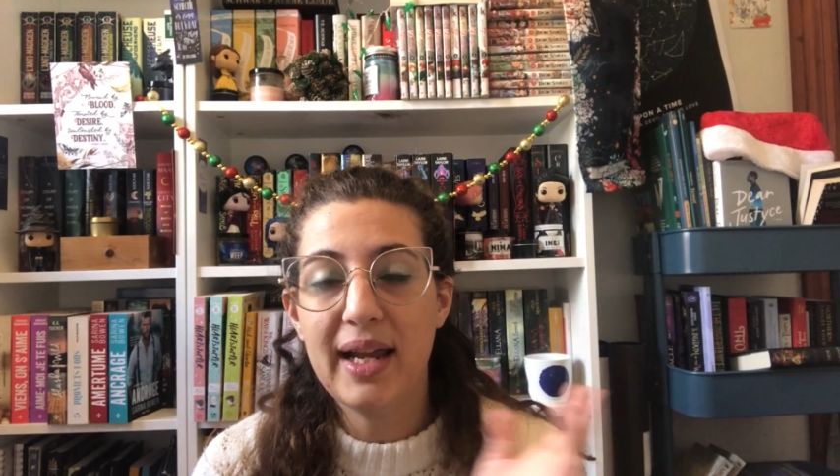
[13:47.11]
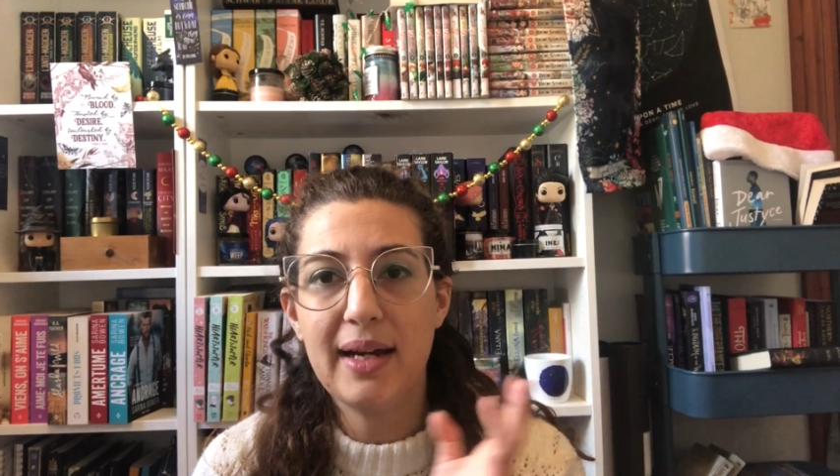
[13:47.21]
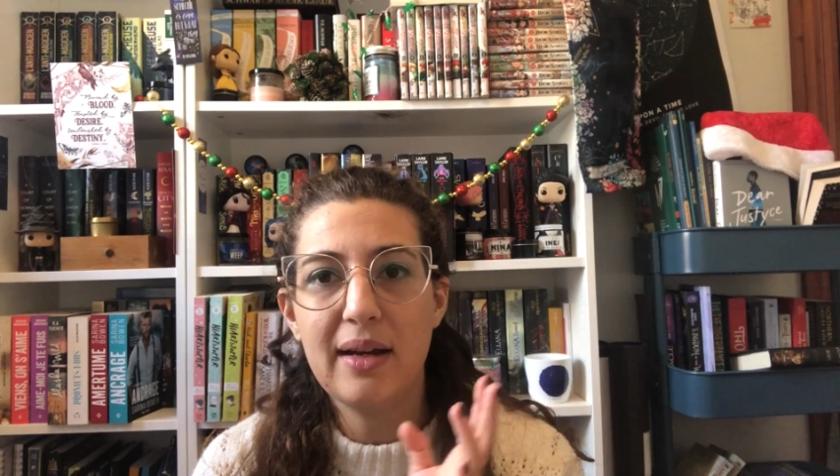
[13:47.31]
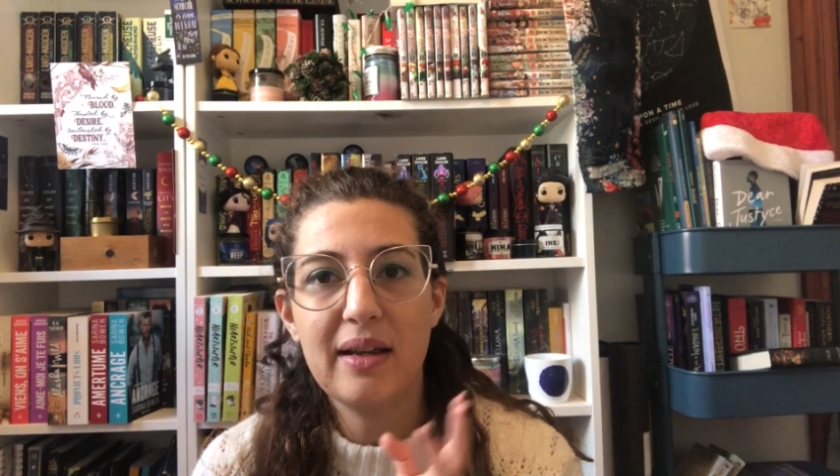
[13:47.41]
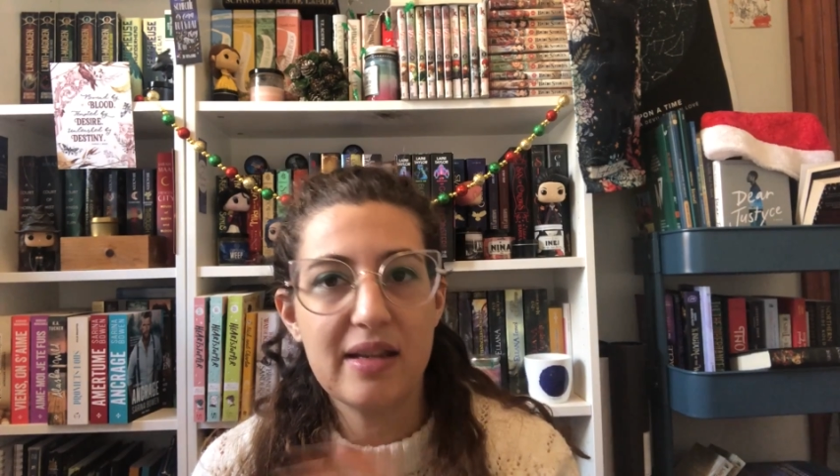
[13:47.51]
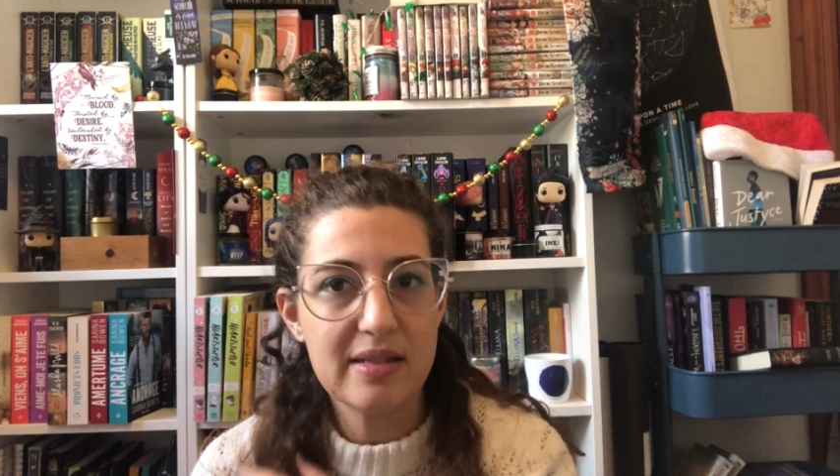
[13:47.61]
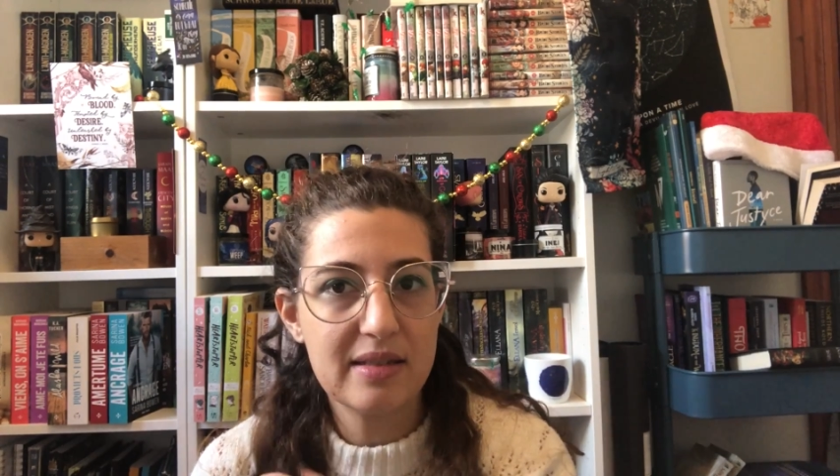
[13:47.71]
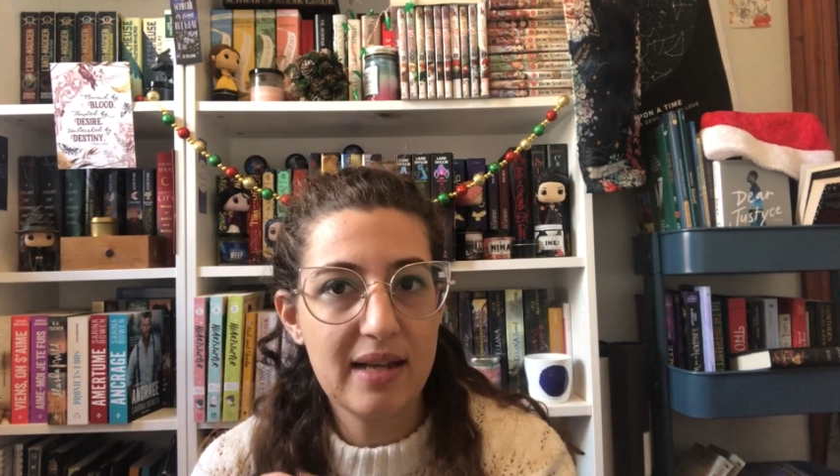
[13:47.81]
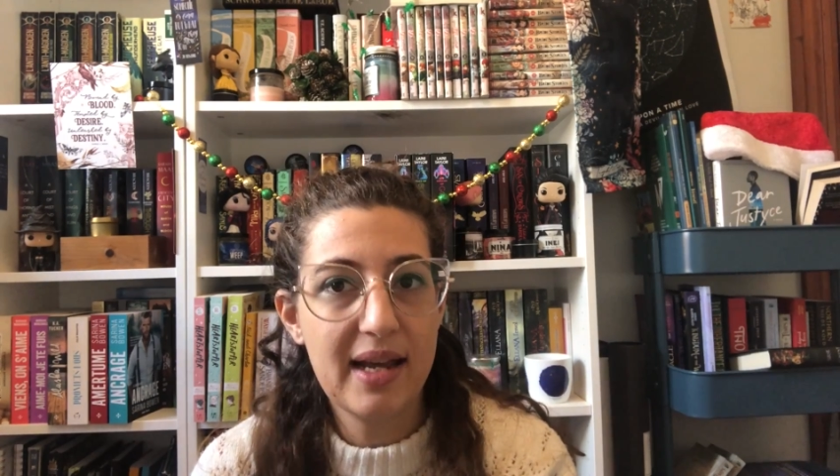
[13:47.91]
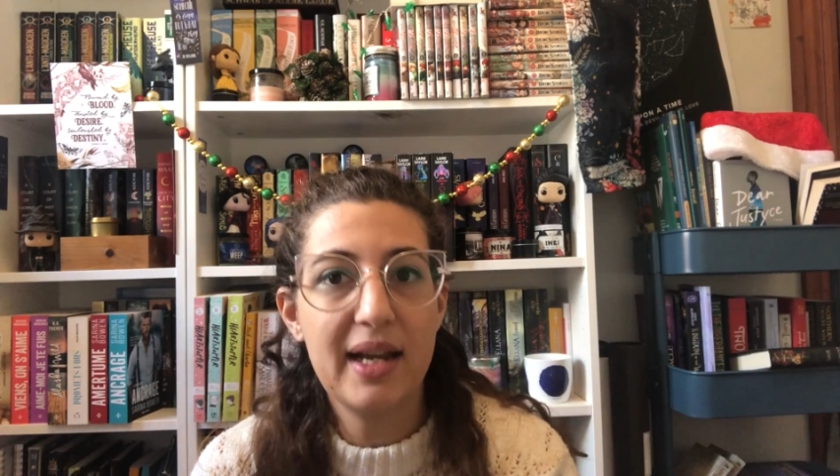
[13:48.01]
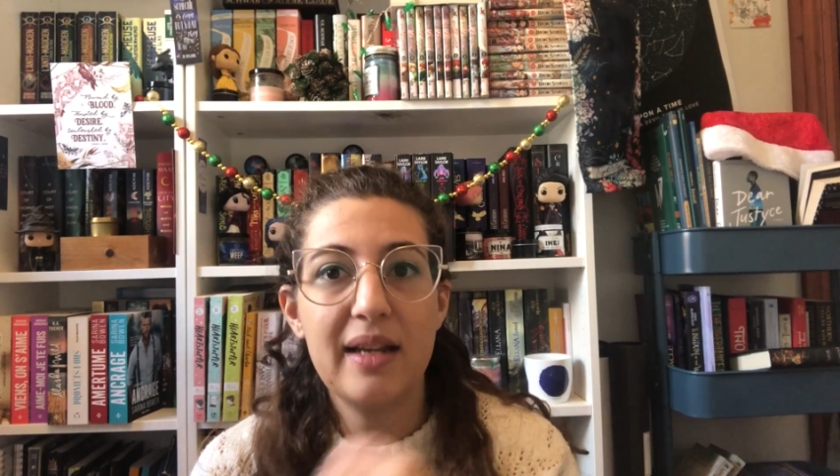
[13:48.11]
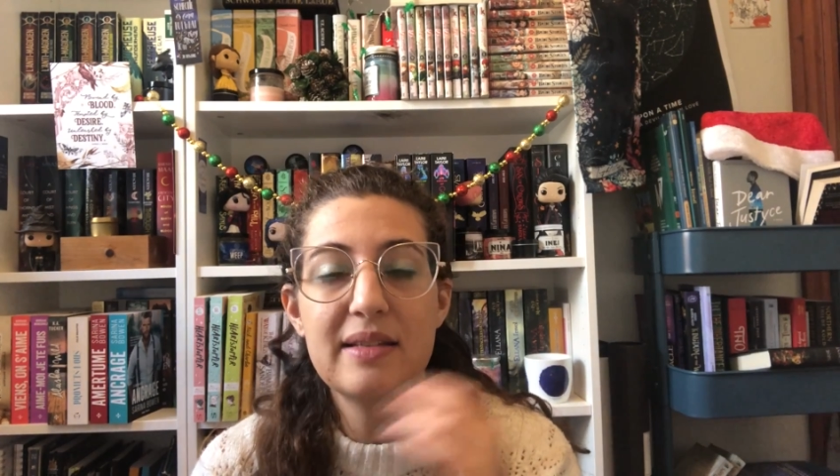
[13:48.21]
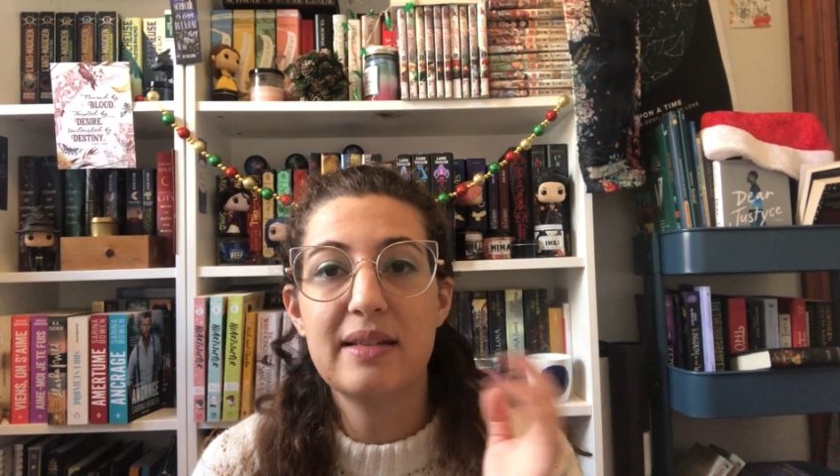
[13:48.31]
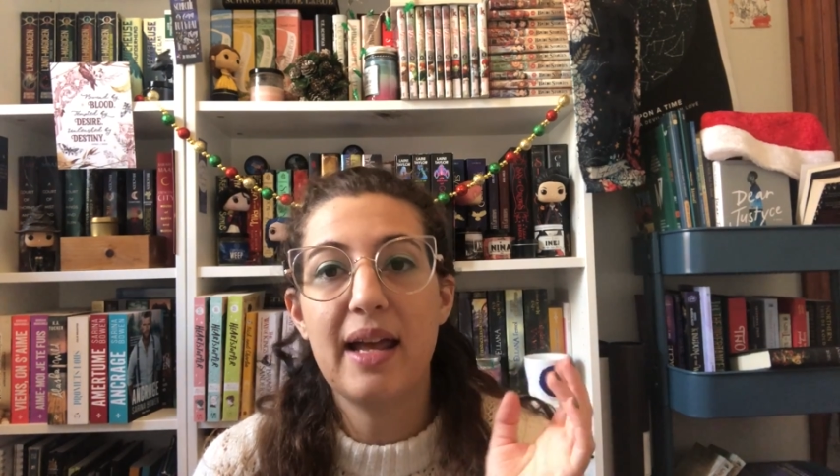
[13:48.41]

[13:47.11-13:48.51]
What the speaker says: and his knights